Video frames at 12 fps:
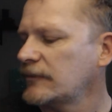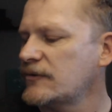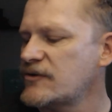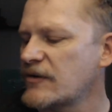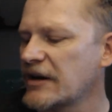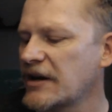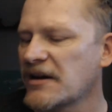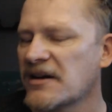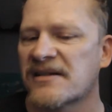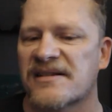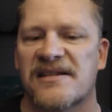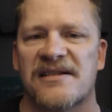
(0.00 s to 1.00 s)
Drinking
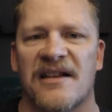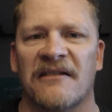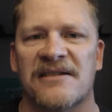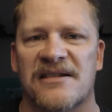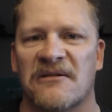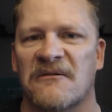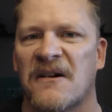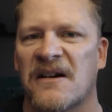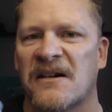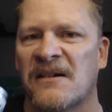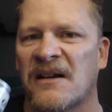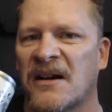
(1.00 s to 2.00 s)
this seltzer
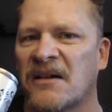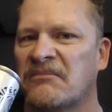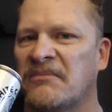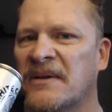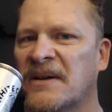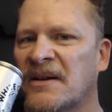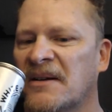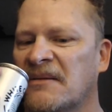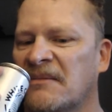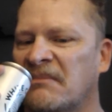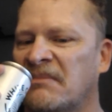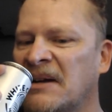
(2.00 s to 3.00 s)
water like a big
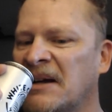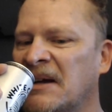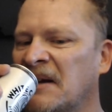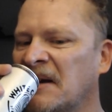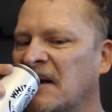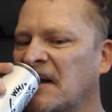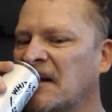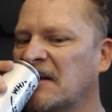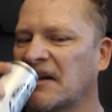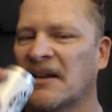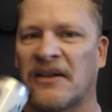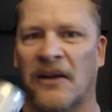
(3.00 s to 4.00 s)
old badass.
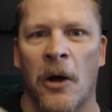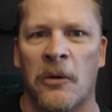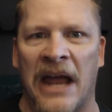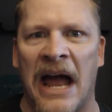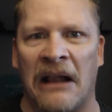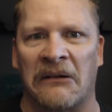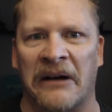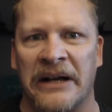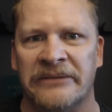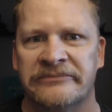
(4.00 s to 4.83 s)
It's low calorie.